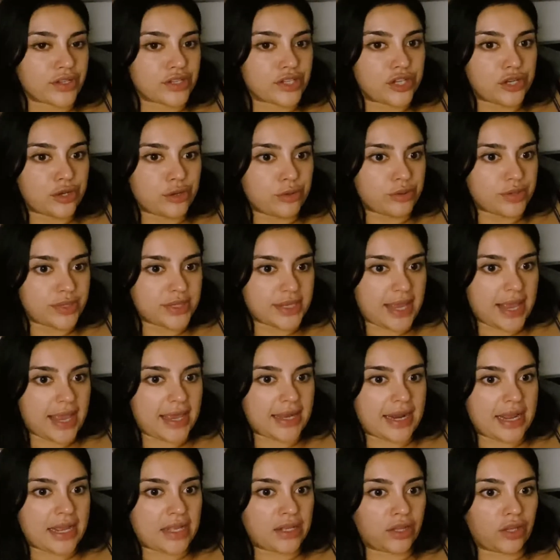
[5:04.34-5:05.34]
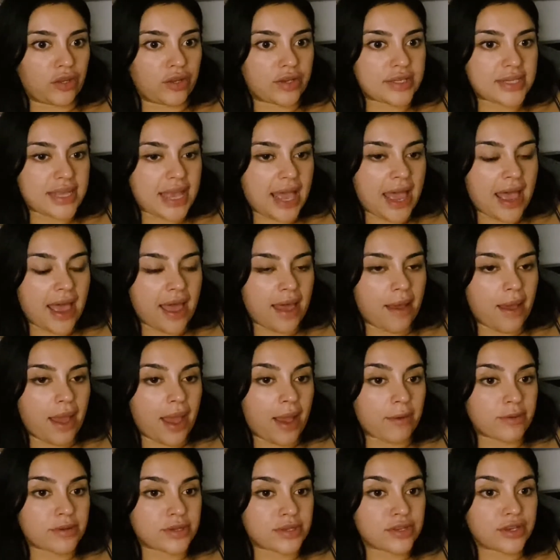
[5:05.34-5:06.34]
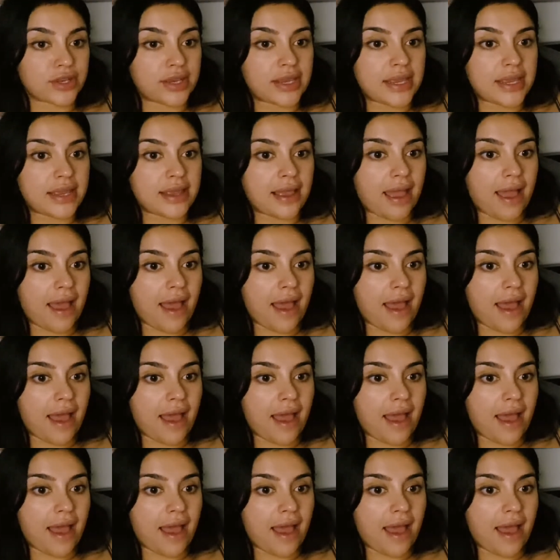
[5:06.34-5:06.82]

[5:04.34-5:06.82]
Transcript: Tuesday. And I was looking